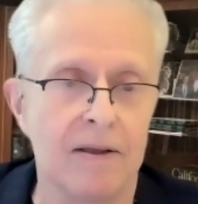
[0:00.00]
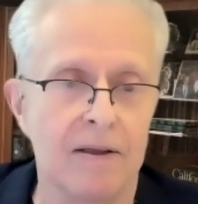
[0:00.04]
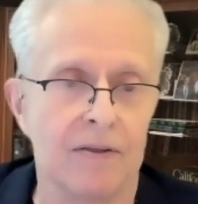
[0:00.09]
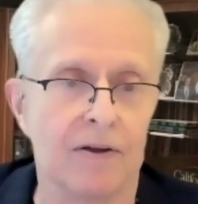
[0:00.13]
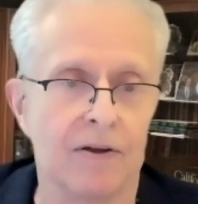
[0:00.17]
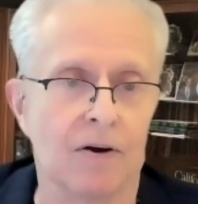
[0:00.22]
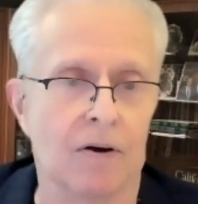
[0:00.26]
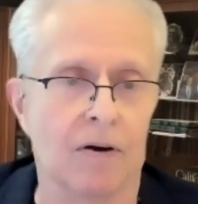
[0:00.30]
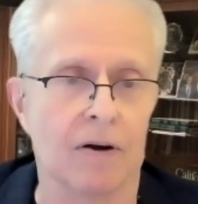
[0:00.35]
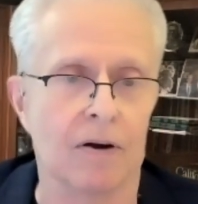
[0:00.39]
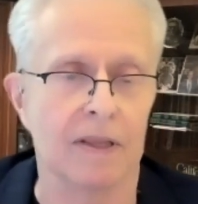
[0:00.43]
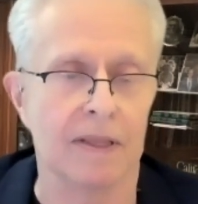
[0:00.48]

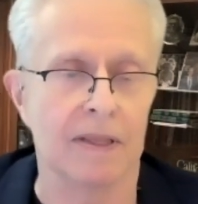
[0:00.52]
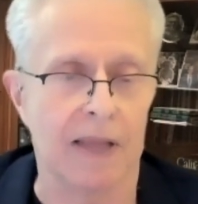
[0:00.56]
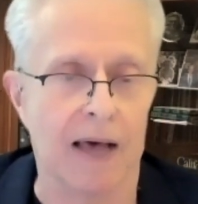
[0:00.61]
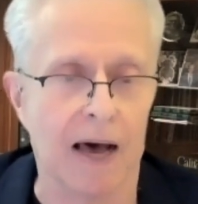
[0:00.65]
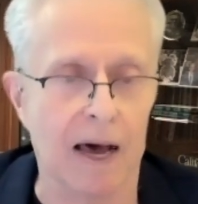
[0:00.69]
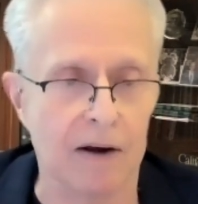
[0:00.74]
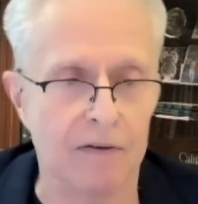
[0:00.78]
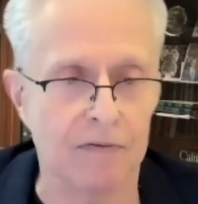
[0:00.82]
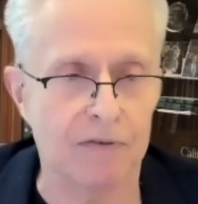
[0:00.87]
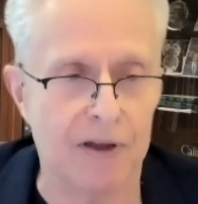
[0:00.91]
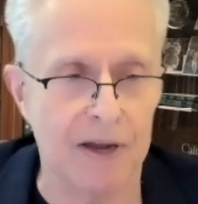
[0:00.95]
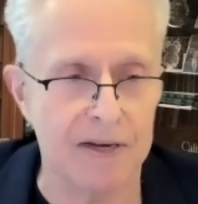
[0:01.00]
there are a
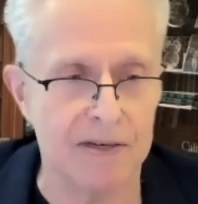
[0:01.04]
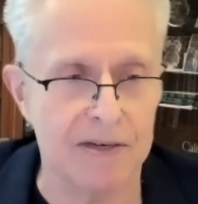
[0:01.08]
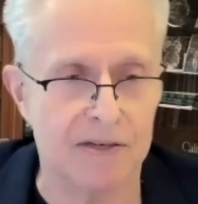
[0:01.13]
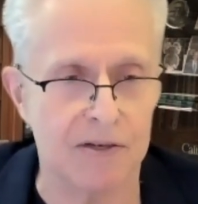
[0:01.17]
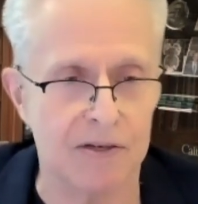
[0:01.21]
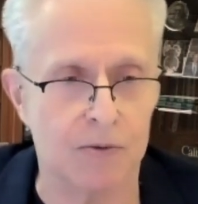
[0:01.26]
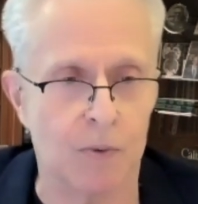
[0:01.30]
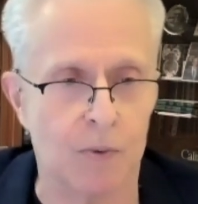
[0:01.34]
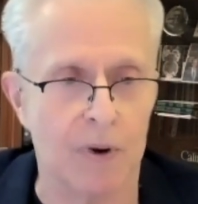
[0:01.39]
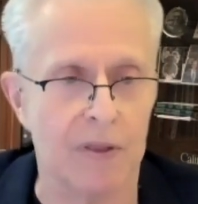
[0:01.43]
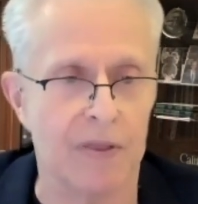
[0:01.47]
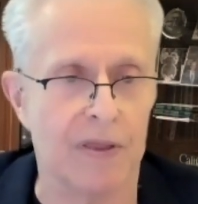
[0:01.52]
lot of
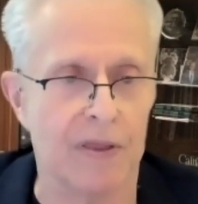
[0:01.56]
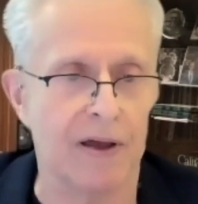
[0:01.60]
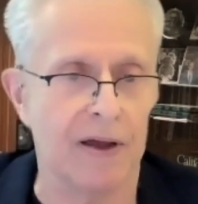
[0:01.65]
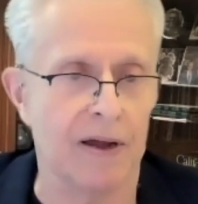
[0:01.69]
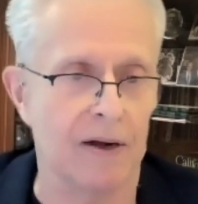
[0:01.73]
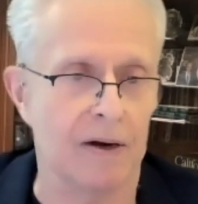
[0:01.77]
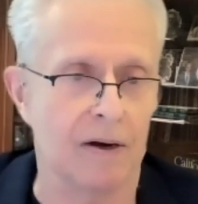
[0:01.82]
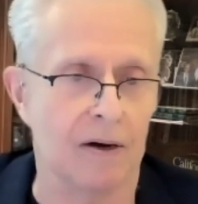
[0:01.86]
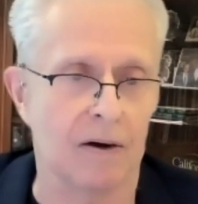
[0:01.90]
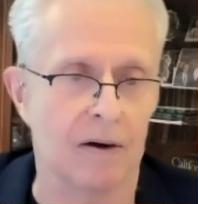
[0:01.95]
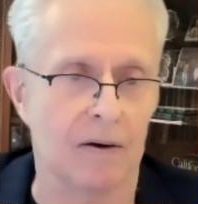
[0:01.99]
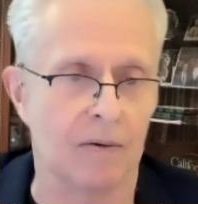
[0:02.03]
cases where they
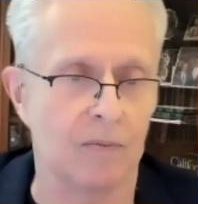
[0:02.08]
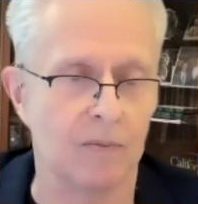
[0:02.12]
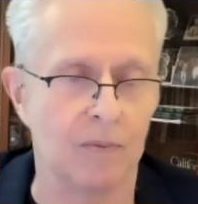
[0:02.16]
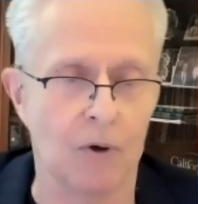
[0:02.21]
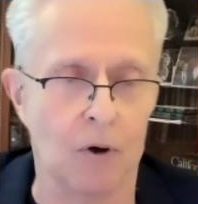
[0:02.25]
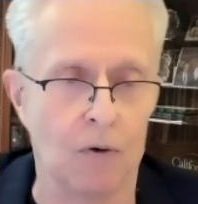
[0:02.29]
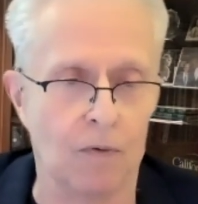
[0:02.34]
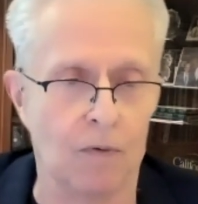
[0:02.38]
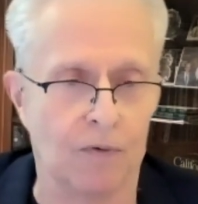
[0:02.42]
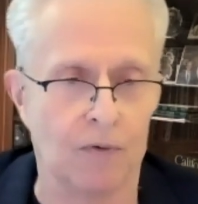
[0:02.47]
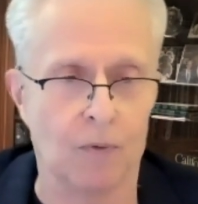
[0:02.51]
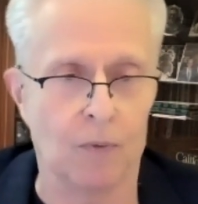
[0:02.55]
are
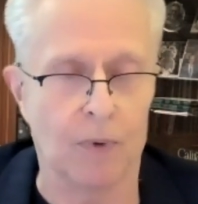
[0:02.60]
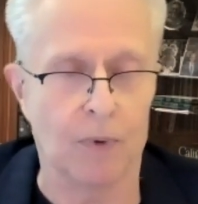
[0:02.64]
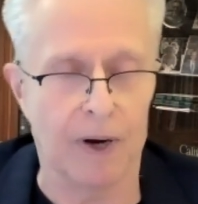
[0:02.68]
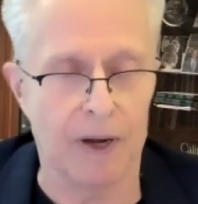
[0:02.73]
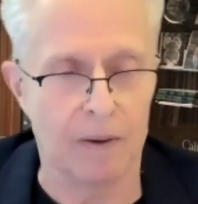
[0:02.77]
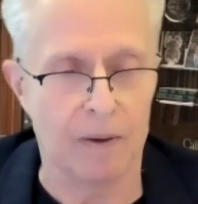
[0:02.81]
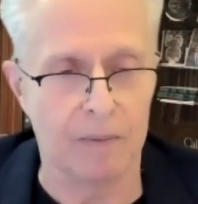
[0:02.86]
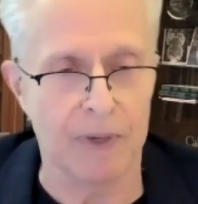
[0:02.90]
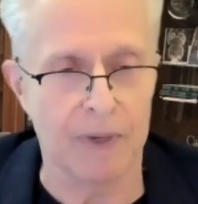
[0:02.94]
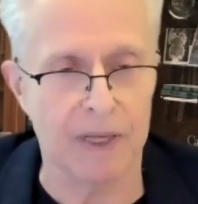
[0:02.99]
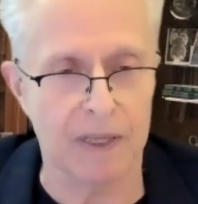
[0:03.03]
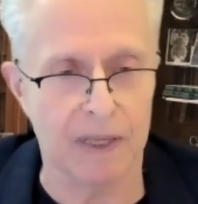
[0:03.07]

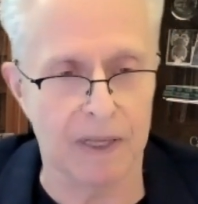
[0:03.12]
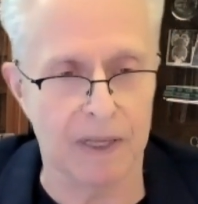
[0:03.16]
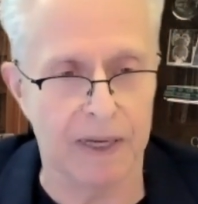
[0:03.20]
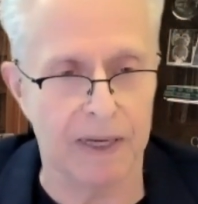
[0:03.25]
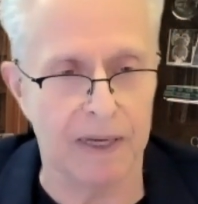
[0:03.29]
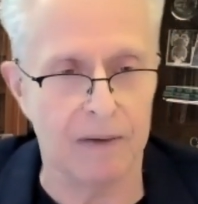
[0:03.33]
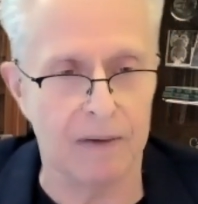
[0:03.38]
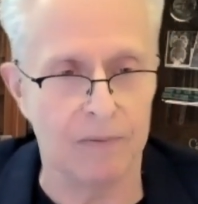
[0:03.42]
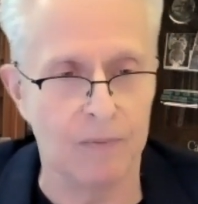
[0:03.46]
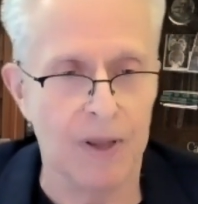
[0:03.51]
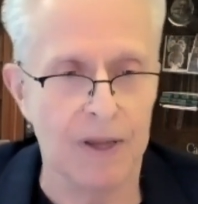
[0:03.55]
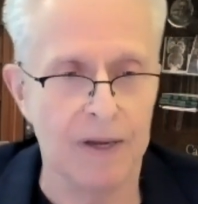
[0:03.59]

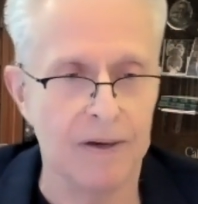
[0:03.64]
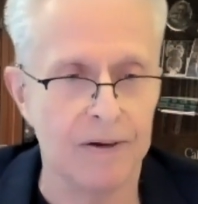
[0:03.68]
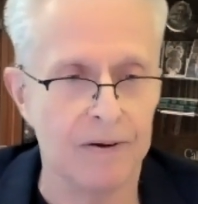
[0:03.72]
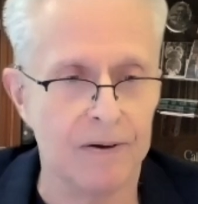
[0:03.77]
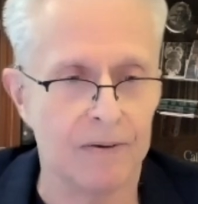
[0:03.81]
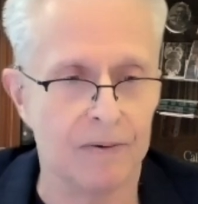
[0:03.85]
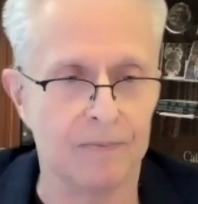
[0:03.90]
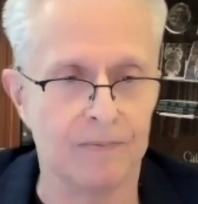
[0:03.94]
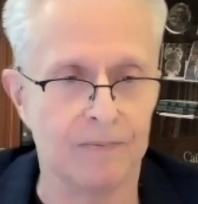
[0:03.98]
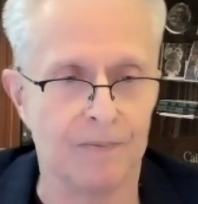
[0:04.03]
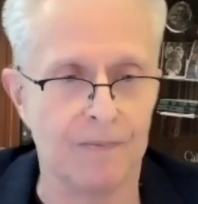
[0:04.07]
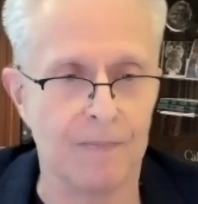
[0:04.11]
overwhelmingly
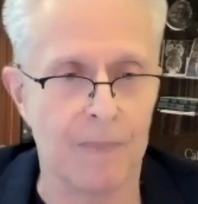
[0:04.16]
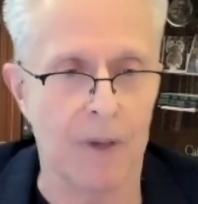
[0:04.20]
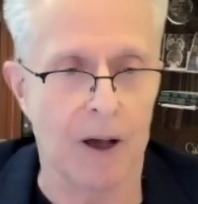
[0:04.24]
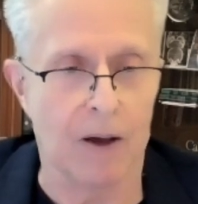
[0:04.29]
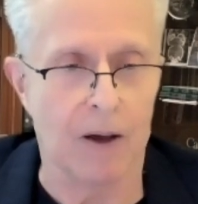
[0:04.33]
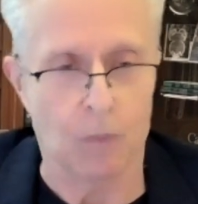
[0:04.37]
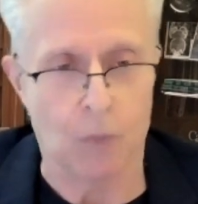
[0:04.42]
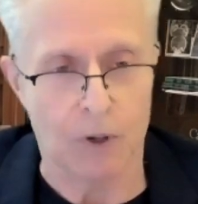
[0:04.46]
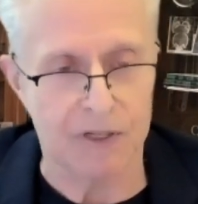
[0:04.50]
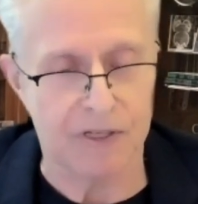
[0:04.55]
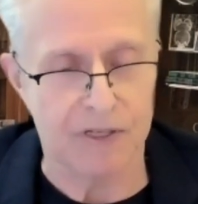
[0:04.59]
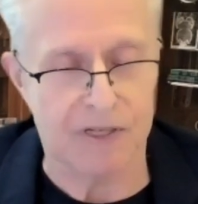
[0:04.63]

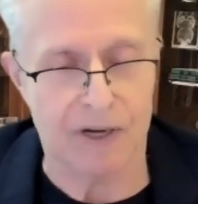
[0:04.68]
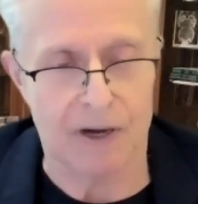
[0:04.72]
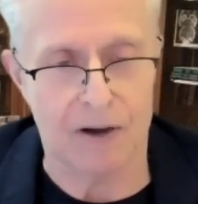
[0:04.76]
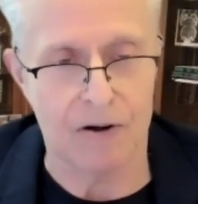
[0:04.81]
on one side